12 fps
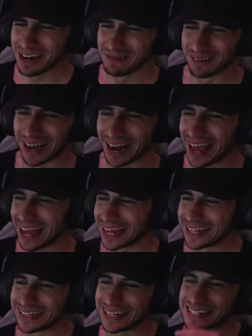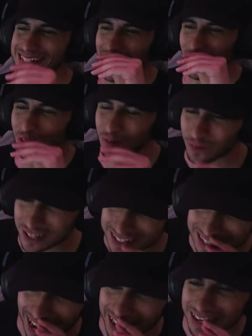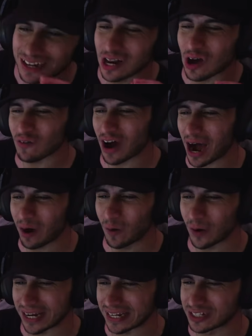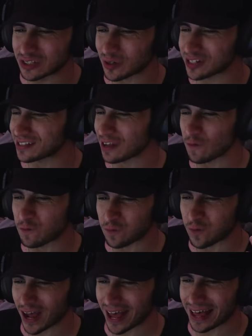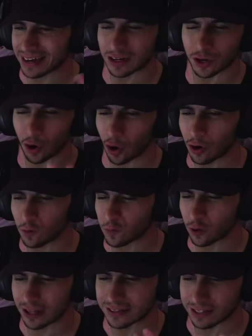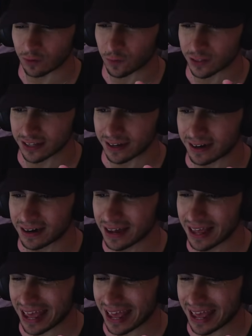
Man, and these outfits, I love how interesting, fun, colorful, and different they are.